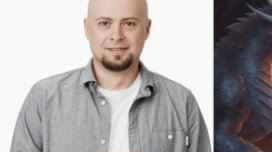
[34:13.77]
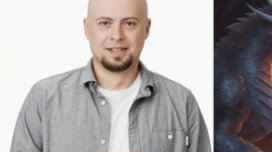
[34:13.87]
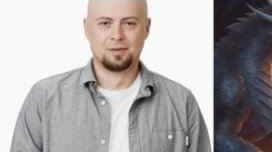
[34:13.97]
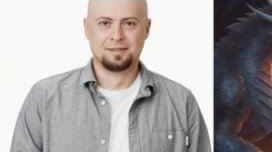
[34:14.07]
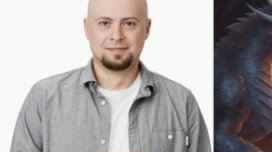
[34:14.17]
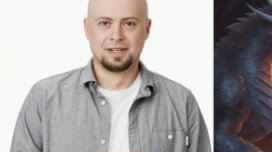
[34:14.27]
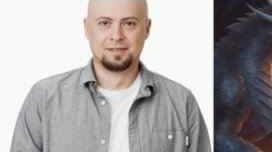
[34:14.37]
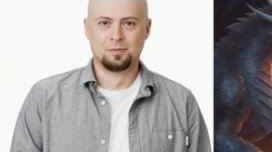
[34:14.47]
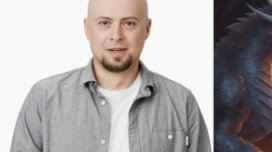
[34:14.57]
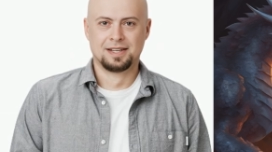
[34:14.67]
You have
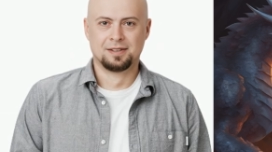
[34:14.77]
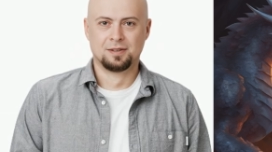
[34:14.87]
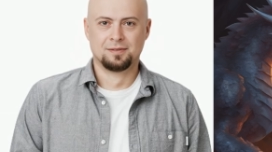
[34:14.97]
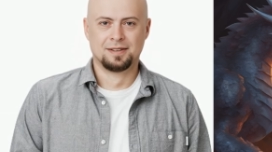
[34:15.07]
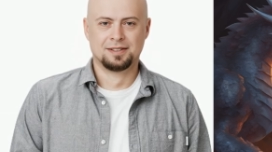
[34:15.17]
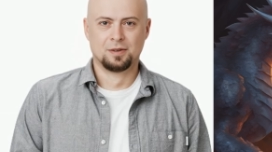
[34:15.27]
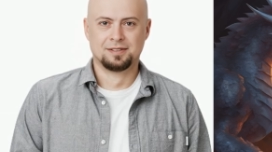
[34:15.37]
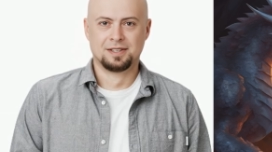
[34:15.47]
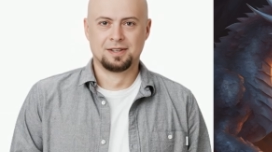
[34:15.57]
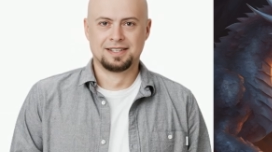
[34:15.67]
done well, but your
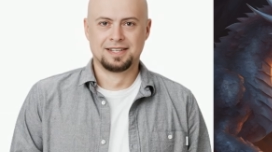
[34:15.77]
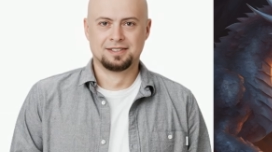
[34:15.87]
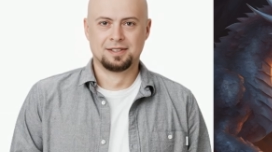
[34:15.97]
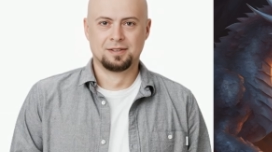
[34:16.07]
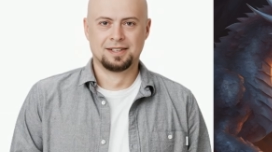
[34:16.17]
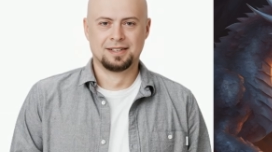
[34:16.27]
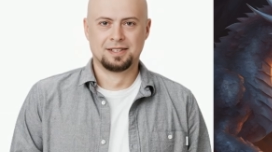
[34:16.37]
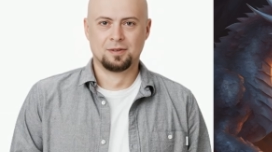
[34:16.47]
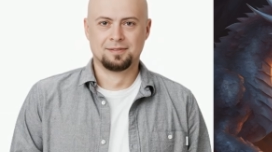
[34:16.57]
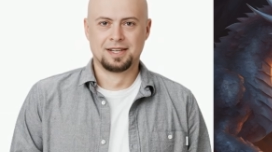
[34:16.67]
journey is not yet
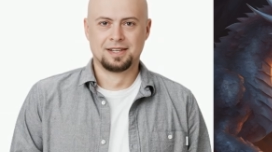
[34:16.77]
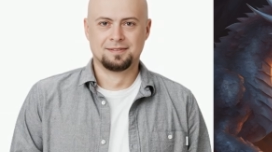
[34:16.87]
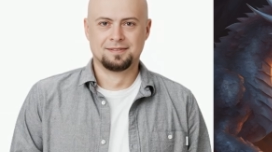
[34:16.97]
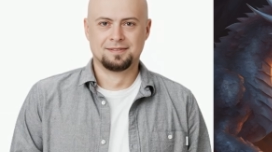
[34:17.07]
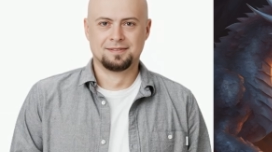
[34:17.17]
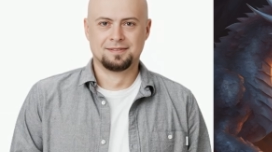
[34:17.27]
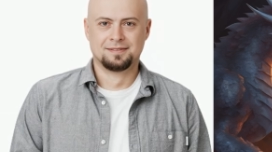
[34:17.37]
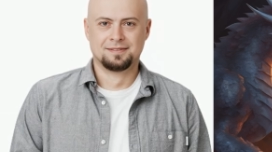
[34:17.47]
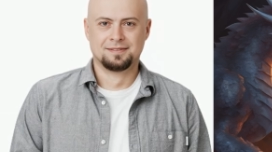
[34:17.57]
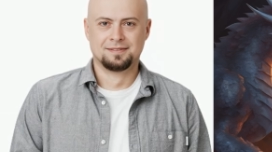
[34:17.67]
over.
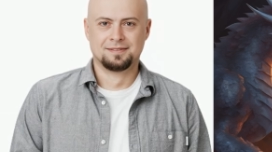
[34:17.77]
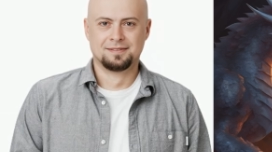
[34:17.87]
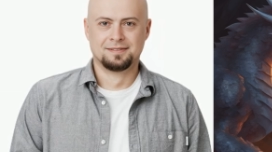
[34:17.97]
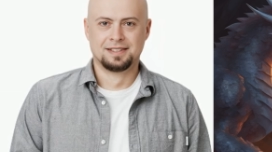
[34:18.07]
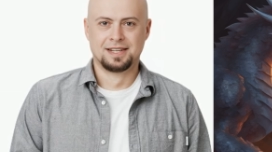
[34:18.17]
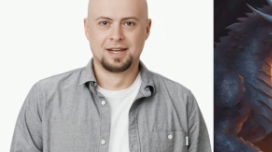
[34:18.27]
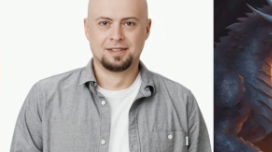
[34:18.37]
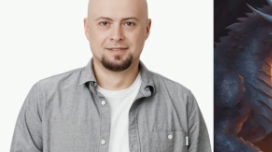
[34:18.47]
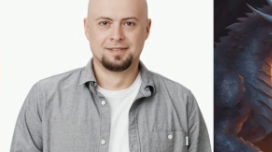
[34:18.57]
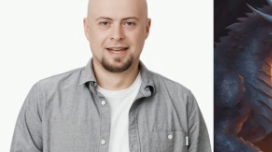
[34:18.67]
The
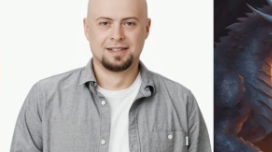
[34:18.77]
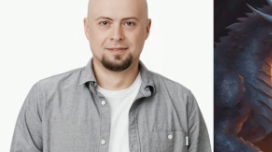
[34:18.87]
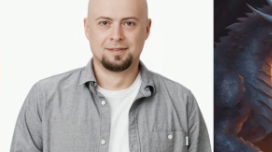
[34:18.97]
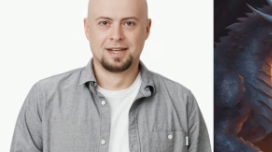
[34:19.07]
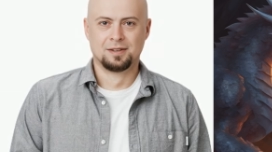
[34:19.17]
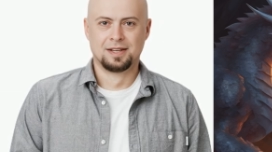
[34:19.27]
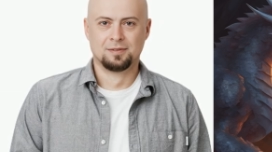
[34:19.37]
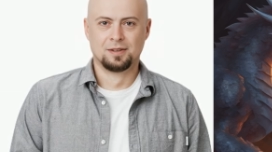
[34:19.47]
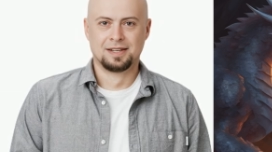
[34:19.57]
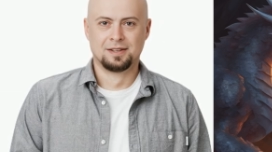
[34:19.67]
artifact's power
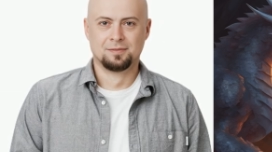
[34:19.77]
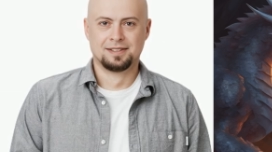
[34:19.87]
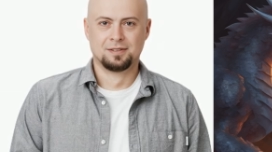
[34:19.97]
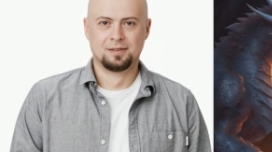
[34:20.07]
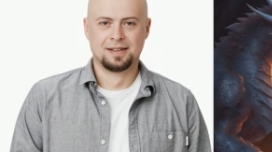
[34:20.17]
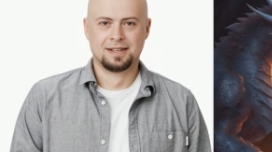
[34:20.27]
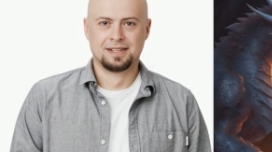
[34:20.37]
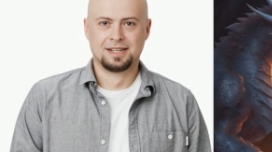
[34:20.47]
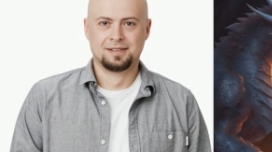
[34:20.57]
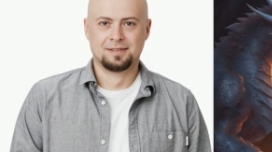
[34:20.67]
will help you,
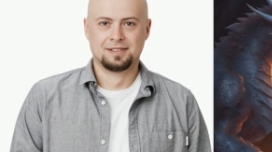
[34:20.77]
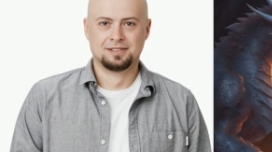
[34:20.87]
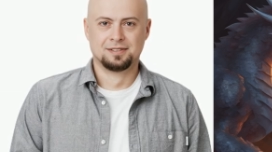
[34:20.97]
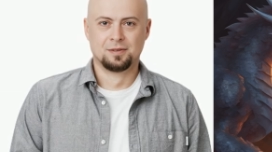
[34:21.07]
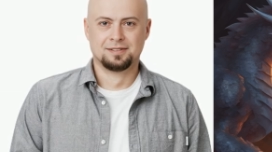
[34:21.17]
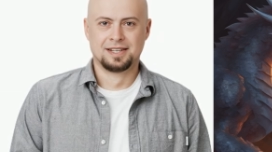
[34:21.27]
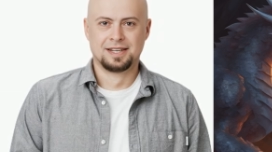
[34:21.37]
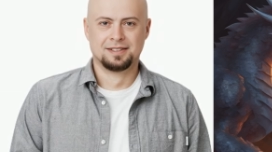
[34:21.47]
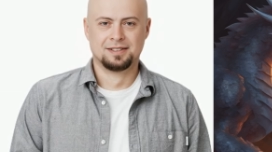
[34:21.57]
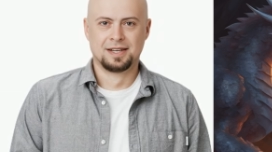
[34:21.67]
but the true
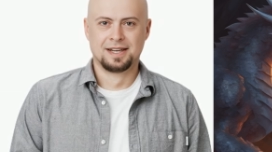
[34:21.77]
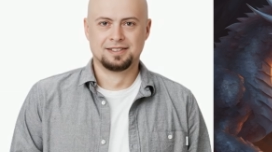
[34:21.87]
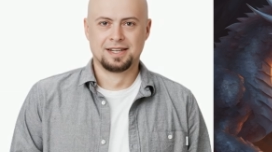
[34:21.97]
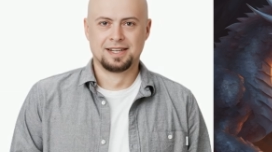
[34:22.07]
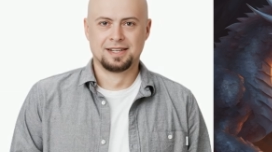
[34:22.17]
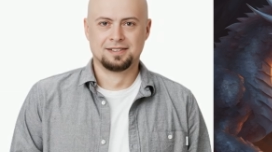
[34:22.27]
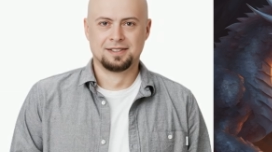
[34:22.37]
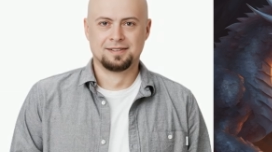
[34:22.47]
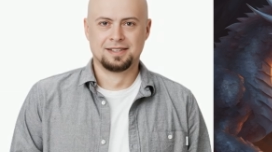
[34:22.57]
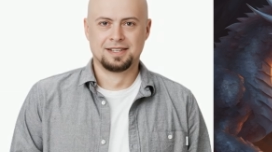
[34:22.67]
test lies ahead.
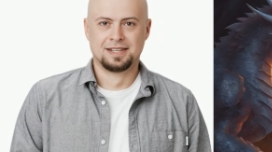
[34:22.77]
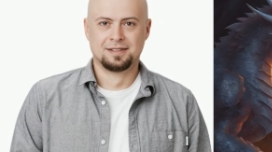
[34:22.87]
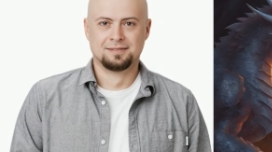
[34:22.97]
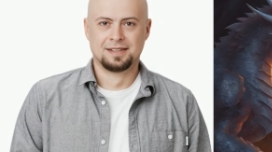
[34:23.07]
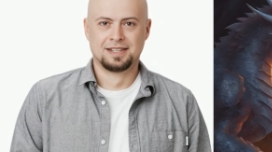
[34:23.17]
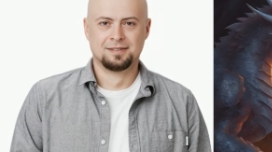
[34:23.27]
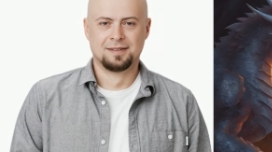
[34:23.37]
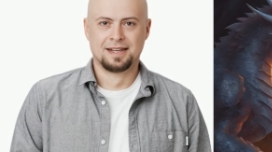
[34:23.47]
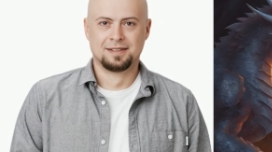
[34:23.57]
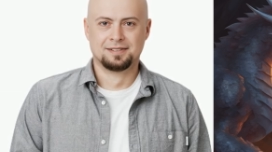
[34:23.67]
The fate of
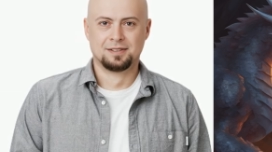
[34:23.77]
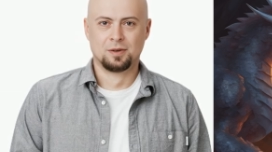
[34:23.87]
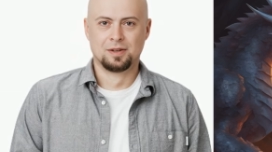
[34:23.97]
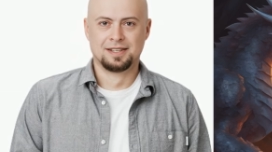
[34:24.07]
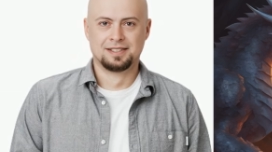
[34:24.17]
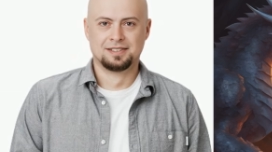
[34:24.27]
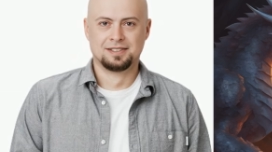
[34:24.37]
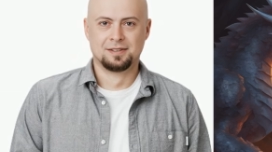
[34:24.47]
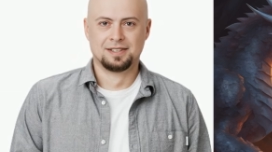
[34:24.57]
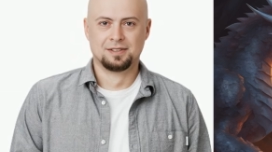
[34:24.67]
Elendor is
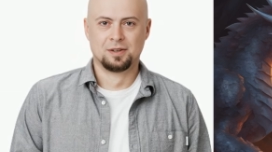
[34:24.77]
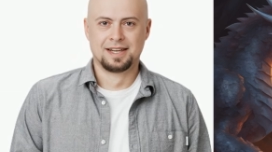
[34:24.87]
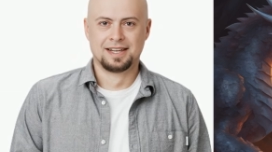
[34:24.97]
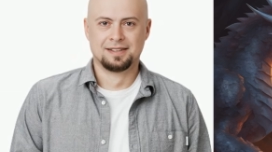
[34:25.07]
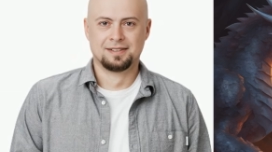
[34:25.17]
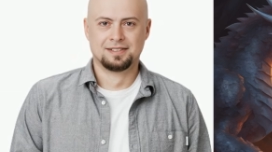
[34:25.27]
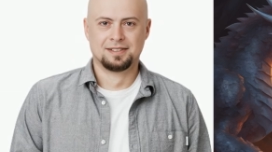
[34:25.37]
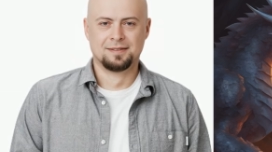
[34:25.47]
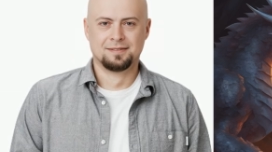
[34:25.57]
still in your hands.